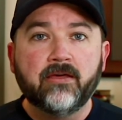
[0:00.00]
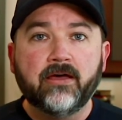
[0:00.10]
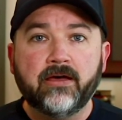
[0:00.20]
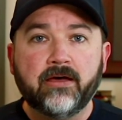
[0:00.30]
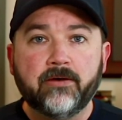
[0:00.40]

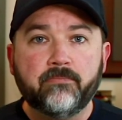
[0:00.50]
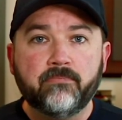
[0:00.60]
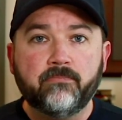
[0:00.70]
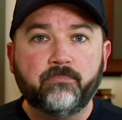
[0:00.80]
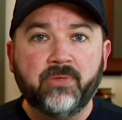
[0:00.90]

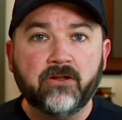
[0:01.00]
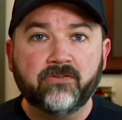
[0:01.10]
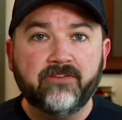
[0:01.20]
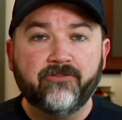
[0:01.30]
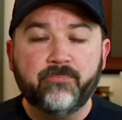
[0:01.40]

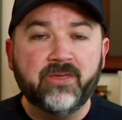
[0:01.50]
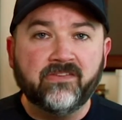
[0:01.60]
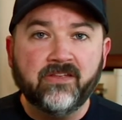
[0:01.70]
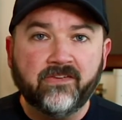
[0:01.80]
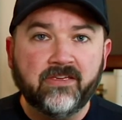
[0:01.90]
penalty for
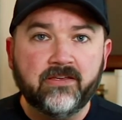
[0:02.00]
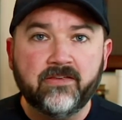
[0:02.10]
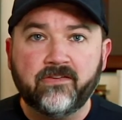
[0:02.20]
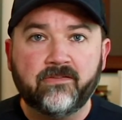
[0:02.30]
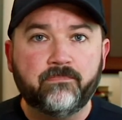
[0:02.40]

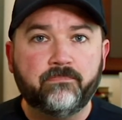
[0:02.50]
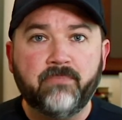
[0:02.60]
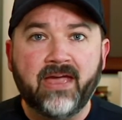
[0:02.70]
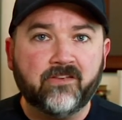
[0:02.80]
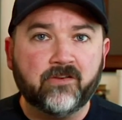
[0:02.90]
businesses,
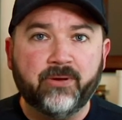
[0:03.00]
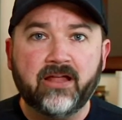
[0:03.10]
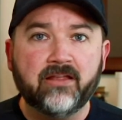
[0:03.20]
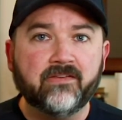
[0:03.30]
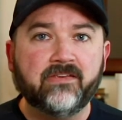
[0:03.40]
mask
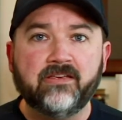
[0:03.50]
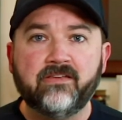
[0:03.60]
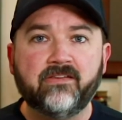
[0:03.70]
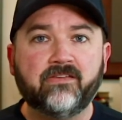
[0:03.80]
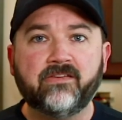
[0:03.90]

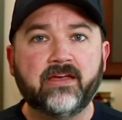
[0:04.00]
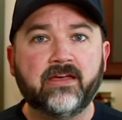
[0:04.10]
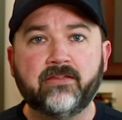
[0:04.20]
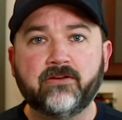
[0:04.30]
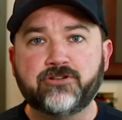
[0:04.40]
policies.
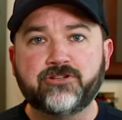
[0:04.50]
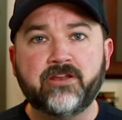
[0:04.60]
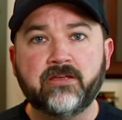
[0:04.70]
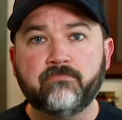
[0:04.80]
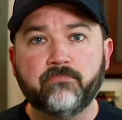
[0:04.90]
They're
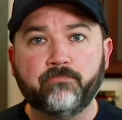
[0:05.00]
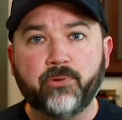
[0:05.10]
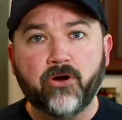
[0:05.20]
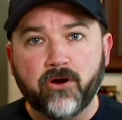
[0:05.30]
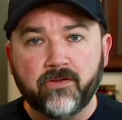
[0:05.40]
shutting
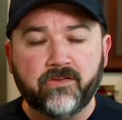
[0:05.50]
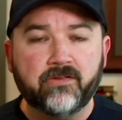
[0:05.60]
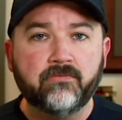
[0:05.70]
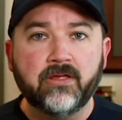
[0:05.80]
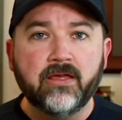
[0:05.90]
bars
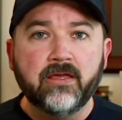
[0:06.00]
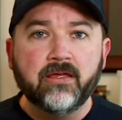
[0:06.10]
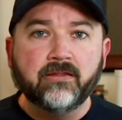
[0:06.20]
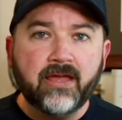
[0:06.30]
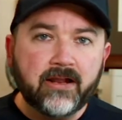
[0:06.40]
and
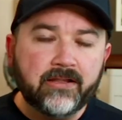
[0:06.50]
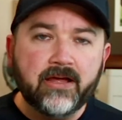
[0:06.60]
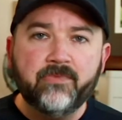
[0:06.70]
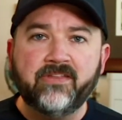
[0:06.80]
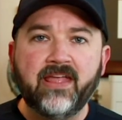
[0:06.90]

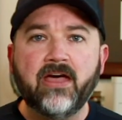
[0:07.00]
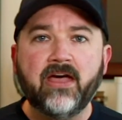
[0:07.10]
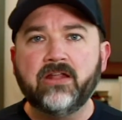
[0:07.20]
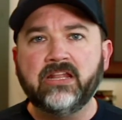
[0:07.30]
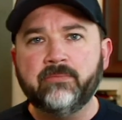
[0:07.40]
nightclubs
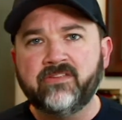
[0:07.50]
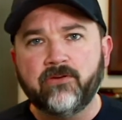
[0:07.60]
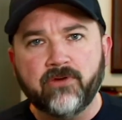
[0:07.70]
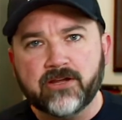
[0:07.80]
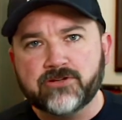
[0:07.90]
down and
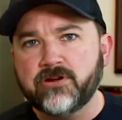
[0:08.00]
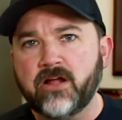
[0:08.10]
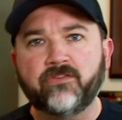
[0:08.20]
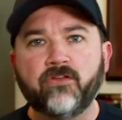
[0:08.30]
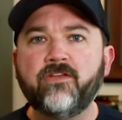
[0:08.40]
limiting
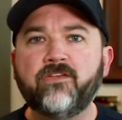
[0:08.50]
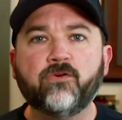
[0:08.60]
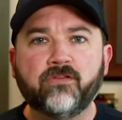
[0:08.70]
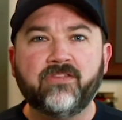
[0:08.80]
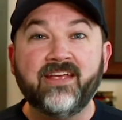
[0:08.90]
restaurants and all these
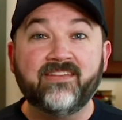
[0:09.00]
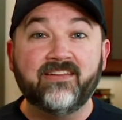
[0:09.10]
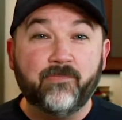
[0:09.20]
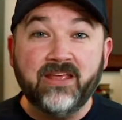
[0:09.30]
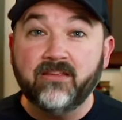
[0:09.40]
sorts of things. And
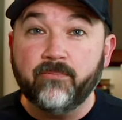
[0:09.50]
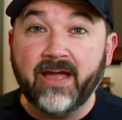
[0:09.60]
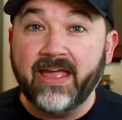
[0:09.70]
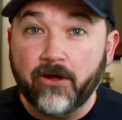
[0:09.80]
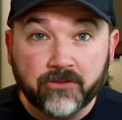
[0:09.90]
it's being done
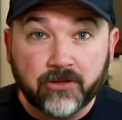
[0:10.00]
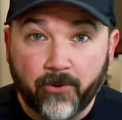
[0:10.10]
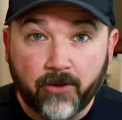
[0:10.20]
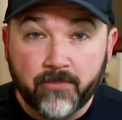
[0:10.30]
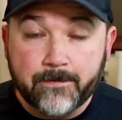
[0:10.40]
by a health
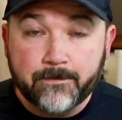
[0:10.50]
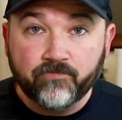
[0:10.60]
department,